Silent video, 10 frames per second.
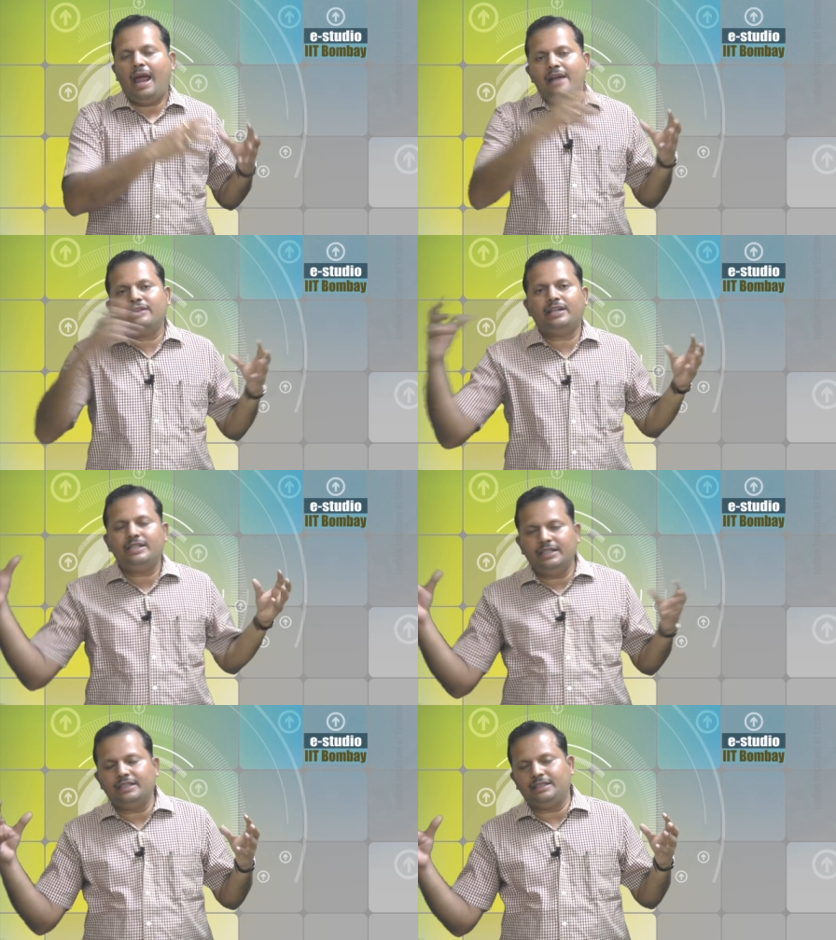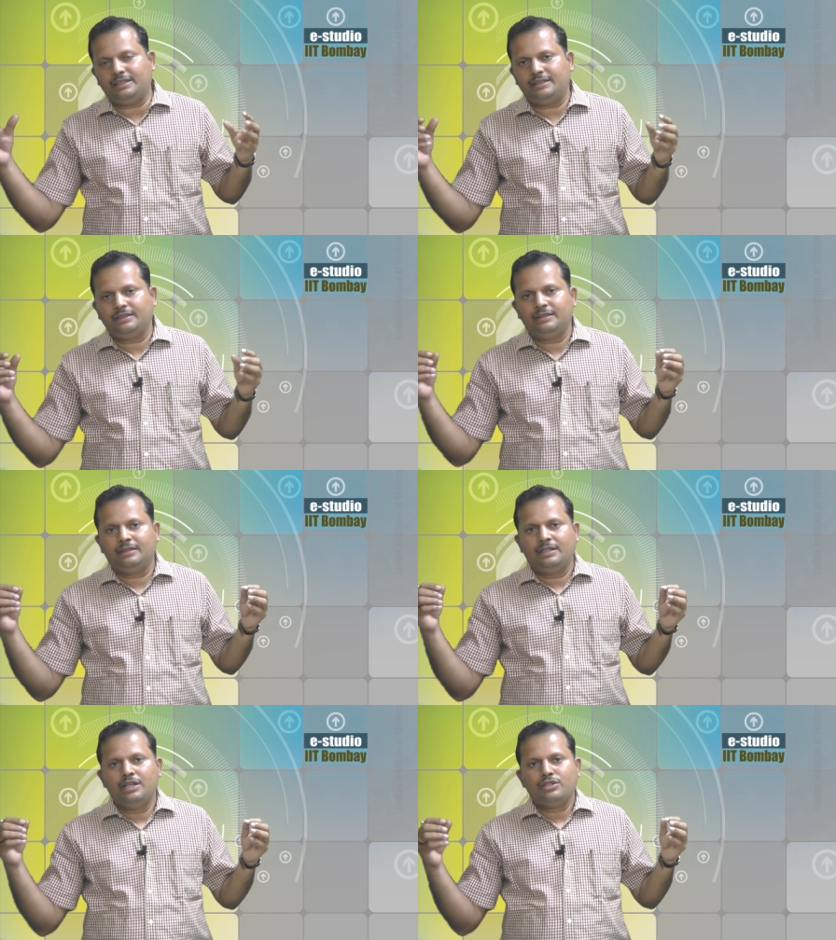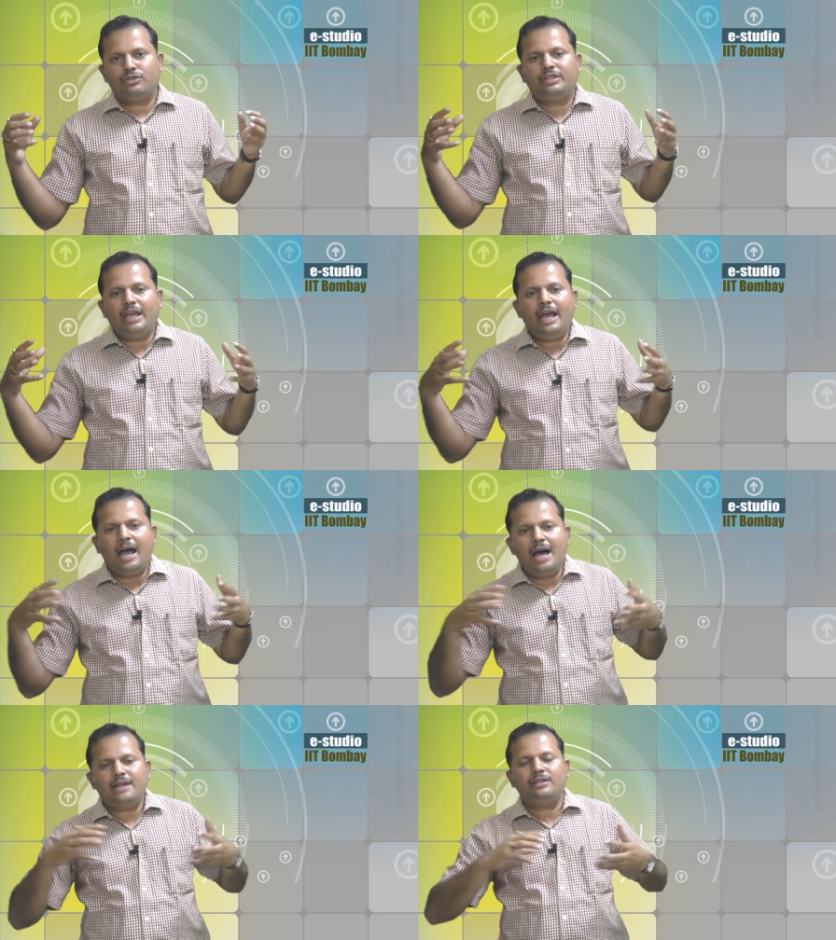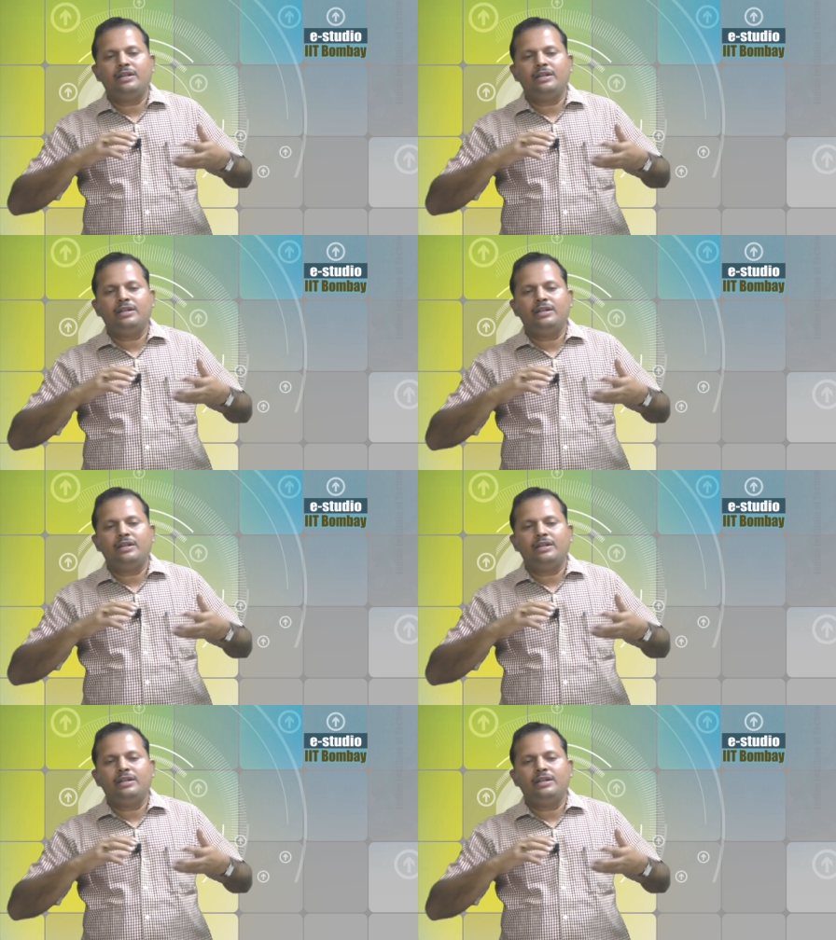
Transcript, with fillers: and the hearer. So, they are